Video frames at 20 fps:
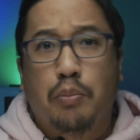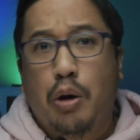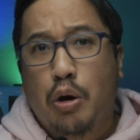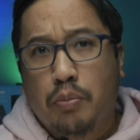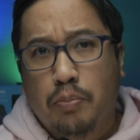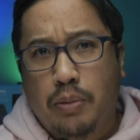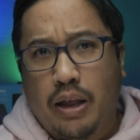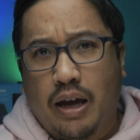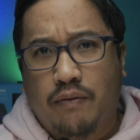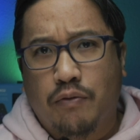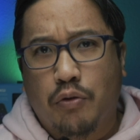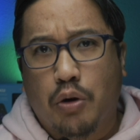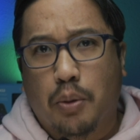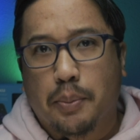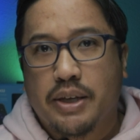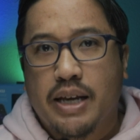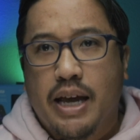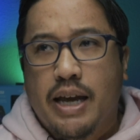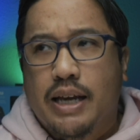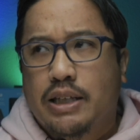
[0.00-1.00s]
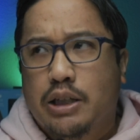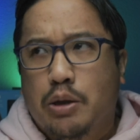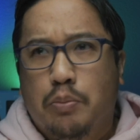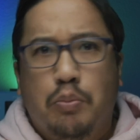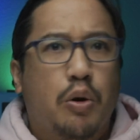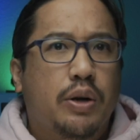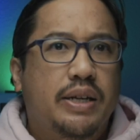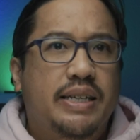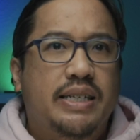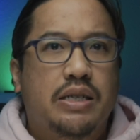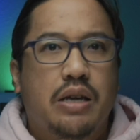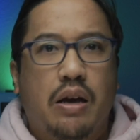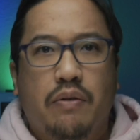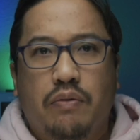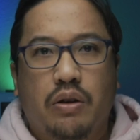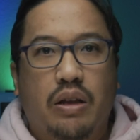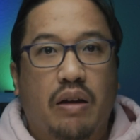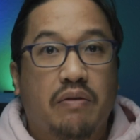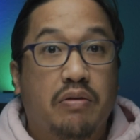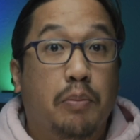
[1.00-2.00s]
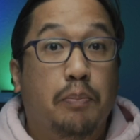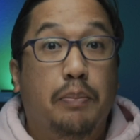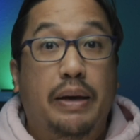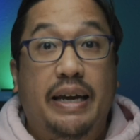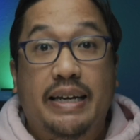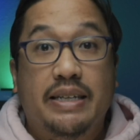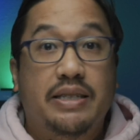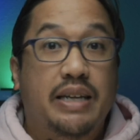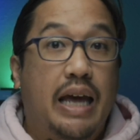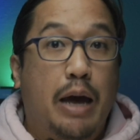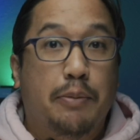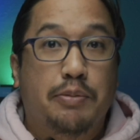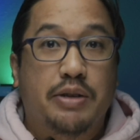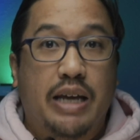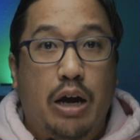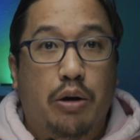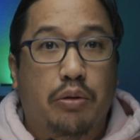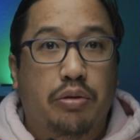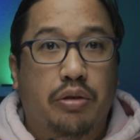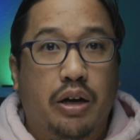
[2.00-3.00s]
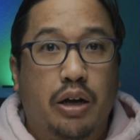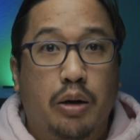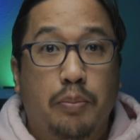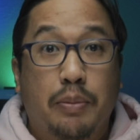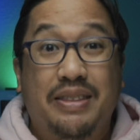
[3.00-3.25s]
both platforms support several of the biggest apps out there,